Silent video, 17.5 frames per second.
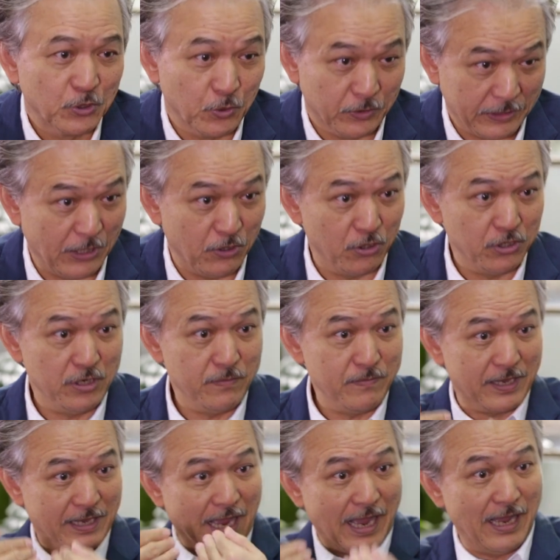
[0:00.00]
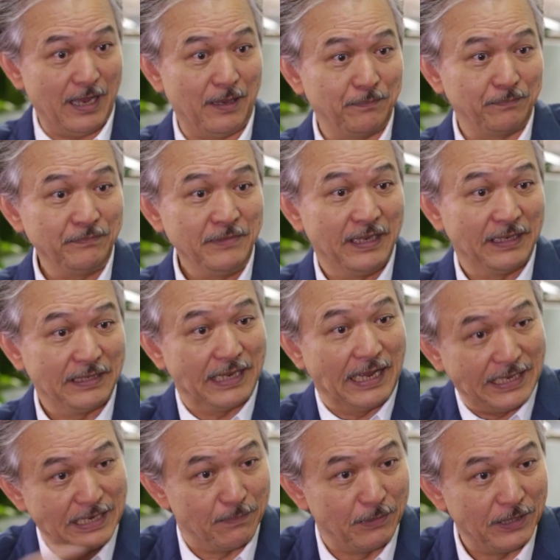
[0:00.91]
So technology become the
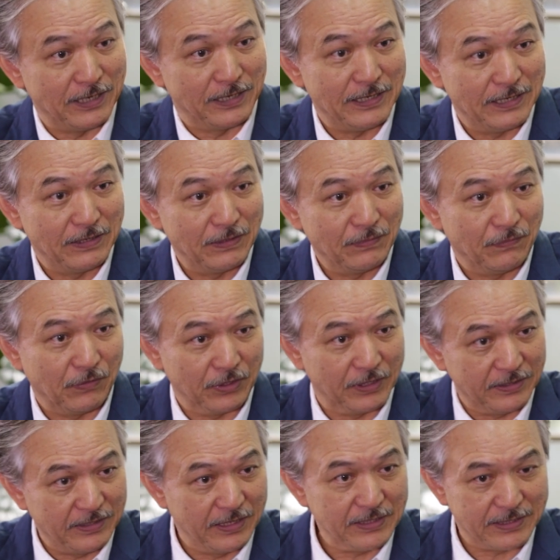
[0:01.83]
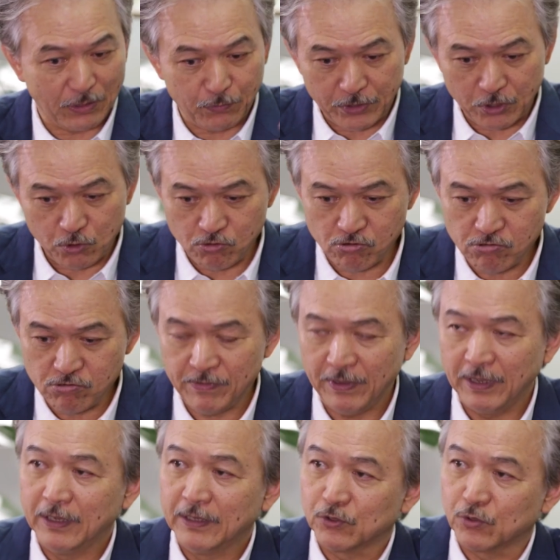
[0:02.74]
enabler for the things that we do
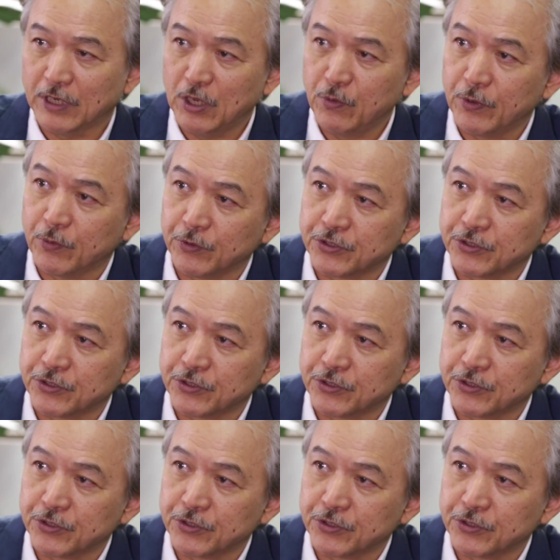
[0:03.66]
so that we